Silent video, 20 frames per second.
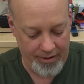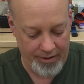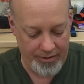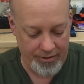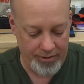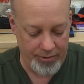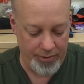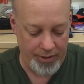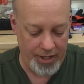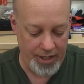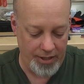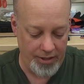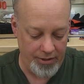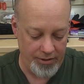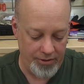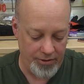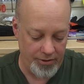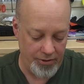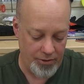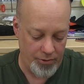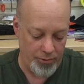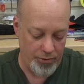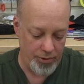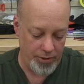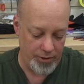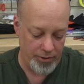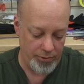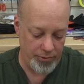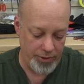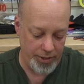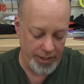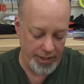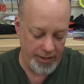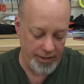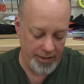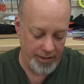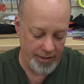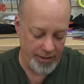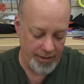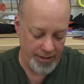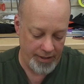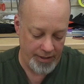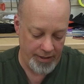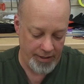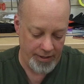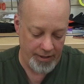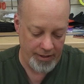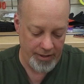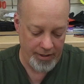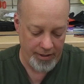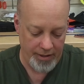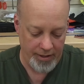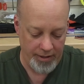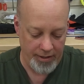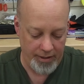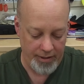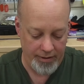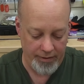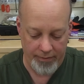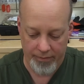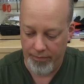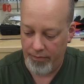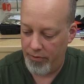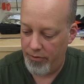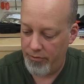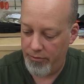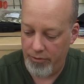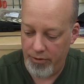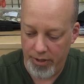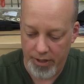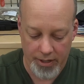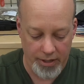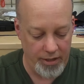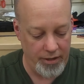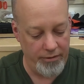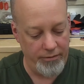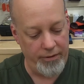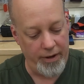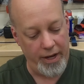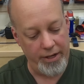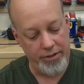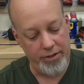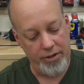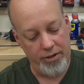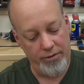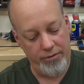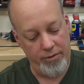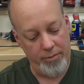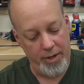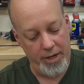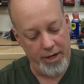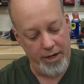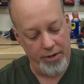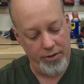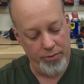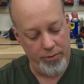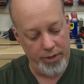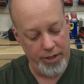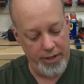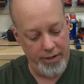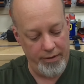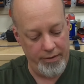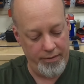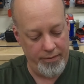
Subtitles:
So again, this is a 1/4 for the end fastener from 80-20.